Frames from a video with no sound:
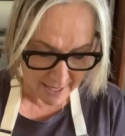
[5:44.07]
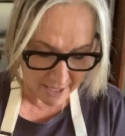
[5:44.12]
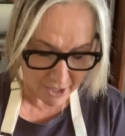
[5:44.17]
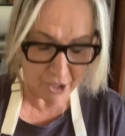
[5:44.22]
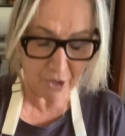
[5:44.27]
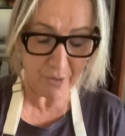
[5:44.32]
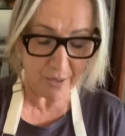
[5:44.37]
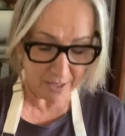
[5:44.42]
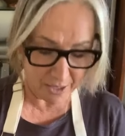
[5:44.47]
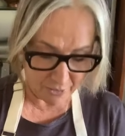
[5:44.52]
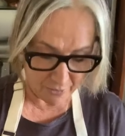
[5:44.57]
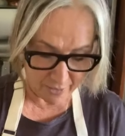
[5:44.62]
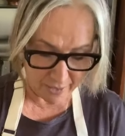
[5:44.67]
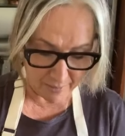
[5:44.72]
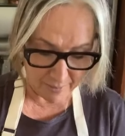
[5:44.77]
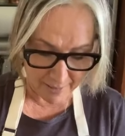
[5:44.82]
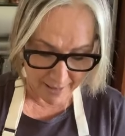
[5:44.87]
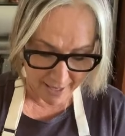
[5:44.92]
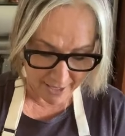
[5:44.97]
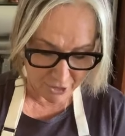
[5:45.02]
Thank you, Hillary.
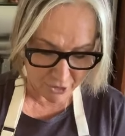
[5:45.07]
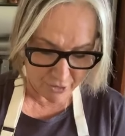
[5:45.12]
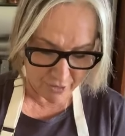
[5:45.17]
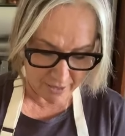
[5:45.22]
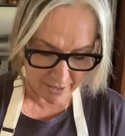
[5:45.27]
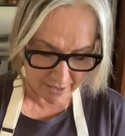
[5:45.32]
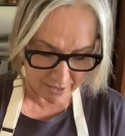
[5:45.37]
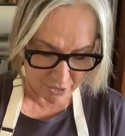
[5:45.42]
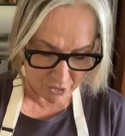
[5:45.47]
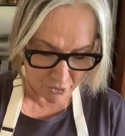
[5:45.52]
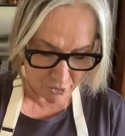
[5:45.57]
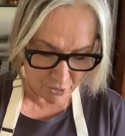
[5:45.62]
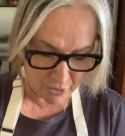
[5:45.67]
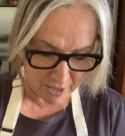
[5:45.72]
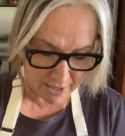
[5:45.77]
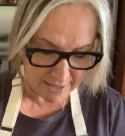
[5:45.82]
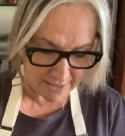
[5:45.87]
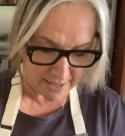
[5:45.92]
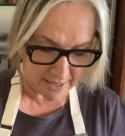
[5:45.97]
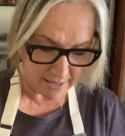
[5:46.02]
I'm glad you think it's a good
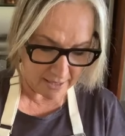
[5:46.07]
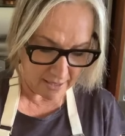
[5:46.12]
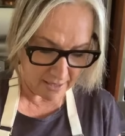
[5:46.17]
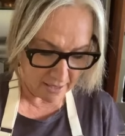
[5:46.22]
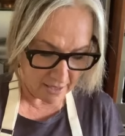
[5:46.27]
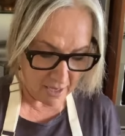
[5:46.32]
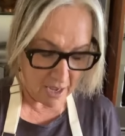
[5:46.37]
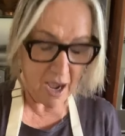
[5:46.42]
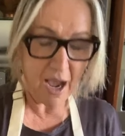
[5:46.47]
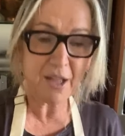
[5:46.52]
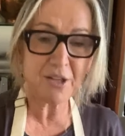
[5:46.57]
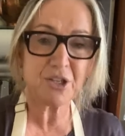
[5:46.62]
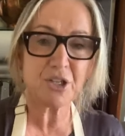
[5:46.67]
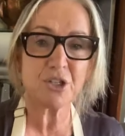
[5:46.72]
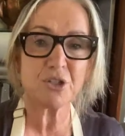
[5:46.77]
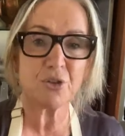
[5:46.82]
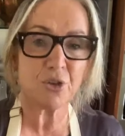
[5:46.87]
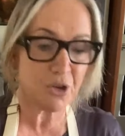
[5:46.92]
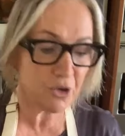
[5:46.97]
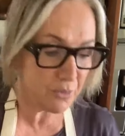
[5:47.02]
idea. I
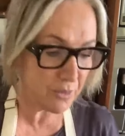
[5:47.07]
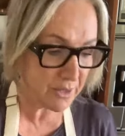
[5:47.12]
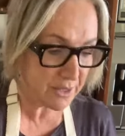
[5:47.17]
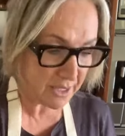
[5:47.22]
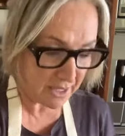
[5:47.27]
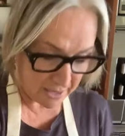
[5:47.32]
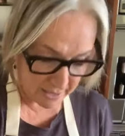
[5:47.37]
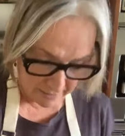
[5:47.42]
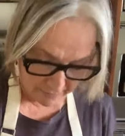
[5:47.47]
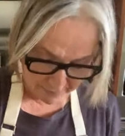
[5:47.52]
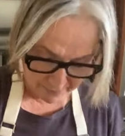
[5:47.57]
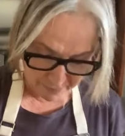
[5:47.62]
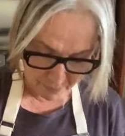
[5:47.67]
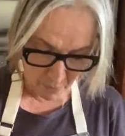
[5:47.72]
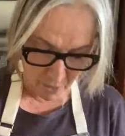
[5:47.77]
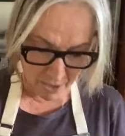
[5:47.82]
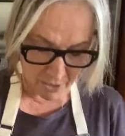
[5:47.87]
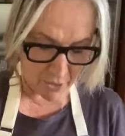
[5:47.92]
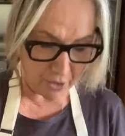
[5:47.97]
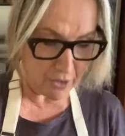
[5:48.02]
just thought it was
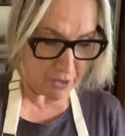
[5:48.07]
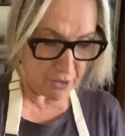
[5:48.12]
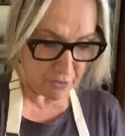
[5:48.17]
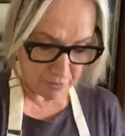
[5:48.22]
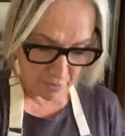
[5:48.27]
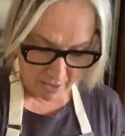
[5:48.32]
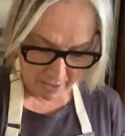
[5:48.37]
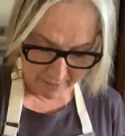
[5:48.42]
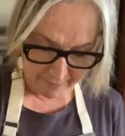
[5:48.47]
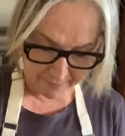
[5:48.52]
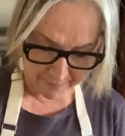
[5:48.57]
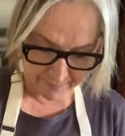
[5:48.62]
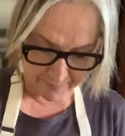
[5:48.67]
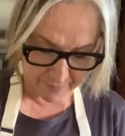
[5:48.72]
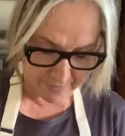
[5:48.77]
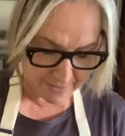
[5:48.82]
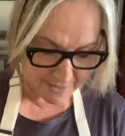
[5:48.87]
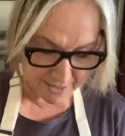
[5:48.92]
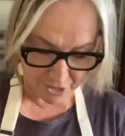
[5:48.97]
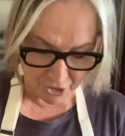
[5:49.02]
why not, right?
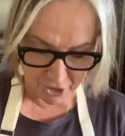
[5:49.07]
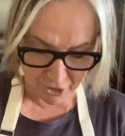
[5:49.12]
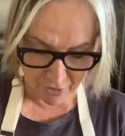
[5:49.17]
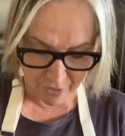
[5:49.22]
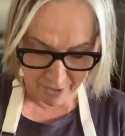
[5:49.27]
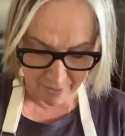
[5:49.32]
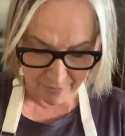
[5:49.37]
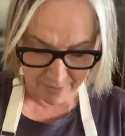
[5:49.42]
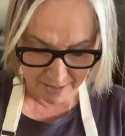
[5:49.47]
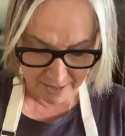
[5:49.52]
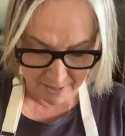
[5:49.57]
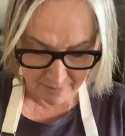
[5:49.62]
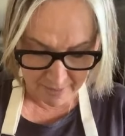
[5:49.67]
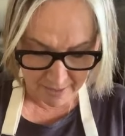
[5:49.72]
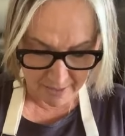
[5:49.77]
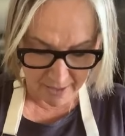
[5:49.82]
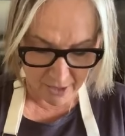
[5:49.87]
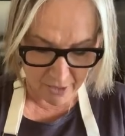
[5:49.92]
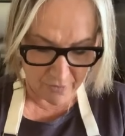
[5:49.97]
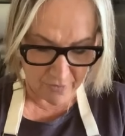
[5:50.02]
Such a great
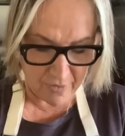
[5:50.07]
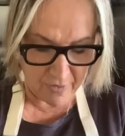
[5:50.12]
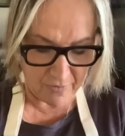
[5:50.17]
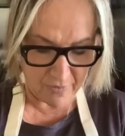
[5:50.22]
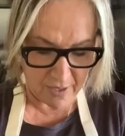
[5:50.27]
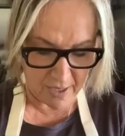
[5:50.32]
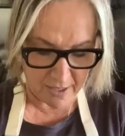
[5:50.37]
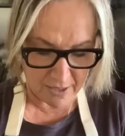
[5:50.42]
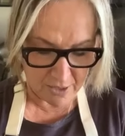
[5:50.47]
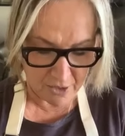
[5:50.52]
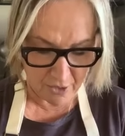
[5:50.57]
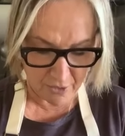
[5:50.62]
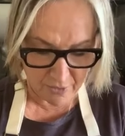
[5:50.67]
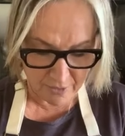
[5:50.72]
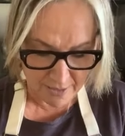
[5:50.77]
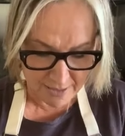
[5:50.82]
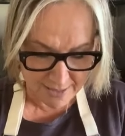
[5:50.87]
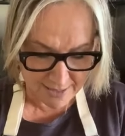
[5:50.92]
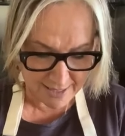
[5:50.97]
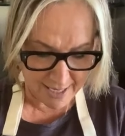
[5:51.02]
recipe that you've given us, though.
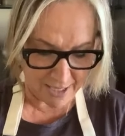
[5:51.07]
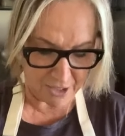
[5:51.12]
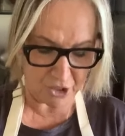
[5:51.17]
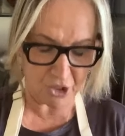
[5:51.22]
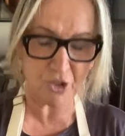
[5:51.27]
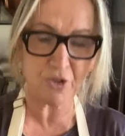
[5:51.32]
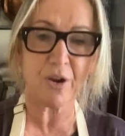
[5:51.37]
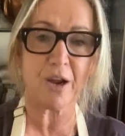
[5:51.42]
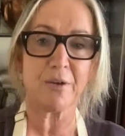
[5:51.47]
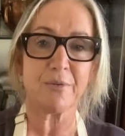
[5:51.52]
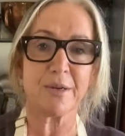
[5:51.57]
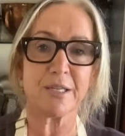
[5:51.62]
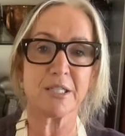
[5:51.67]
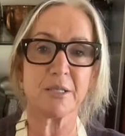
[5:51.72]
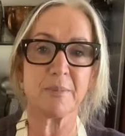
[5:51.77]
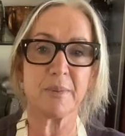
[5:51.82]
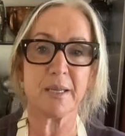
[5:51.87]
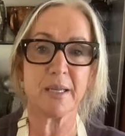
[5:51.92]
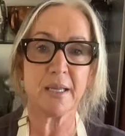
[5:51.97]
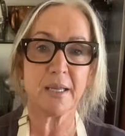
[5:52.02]
Such a great
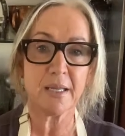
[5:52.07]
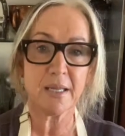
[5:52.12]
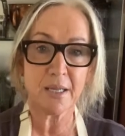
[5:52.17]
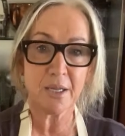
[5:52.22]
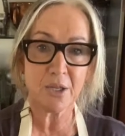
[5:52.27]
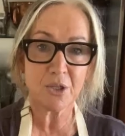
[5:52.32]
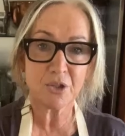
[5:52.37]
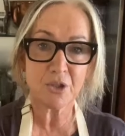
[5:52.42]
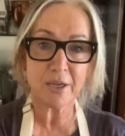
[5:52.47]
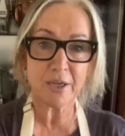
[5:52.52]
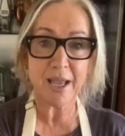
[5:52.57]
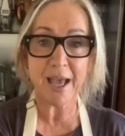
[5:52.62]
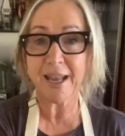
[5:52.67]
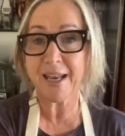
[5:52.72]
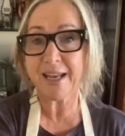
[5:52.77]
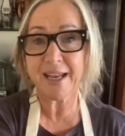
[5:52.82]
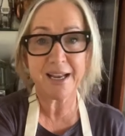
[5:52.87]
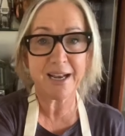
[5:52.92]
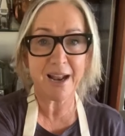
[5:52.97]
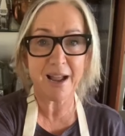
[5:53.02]
recipe. So
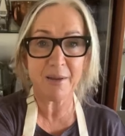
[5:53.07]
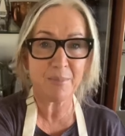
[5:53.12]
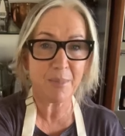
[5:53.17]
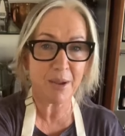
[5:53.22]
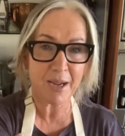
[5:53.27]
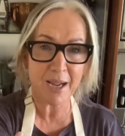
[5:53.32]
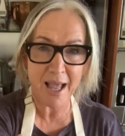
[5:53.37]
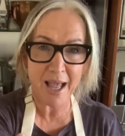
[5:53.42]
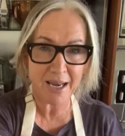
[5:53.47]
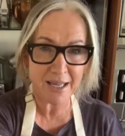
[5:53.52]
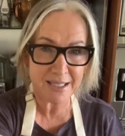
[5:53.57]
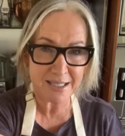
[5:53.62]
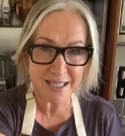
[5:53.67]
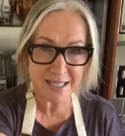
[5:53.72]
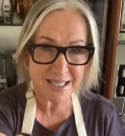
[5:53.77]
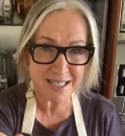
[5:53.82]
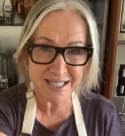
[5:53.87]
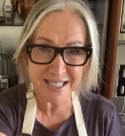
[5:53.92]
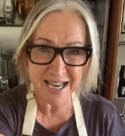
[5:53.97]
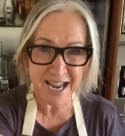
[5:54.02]
cutting it up, my challah is
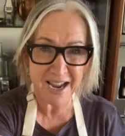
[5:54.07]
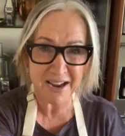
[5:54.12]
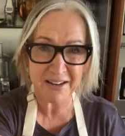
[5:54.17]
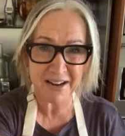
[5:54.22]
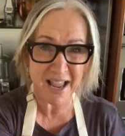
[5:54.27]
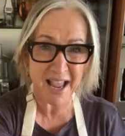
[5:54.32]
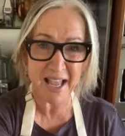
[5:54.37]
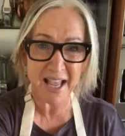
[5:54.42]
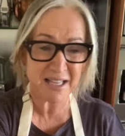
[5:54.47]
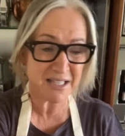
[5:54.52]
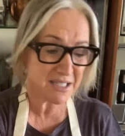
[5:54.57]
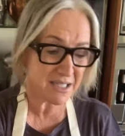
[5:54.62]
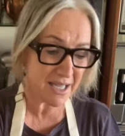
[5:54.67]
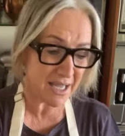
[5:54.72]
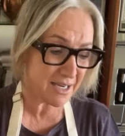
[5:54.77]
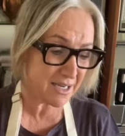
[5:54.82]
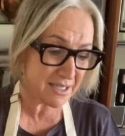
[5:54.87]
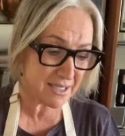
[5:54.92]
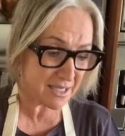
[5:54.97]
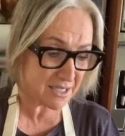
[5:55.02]
stale
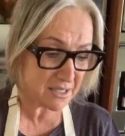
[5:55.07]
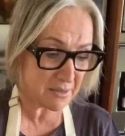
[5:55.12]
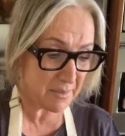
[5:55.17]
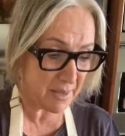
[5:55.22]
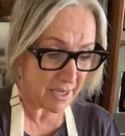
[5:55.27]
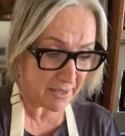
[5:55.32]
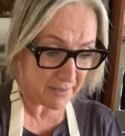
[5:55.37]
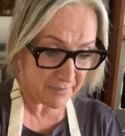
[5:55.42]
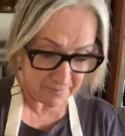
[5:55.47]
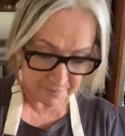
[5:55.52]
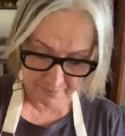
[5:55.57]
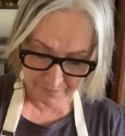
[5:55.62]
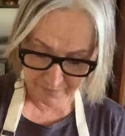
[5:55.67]
and it doesn't matter.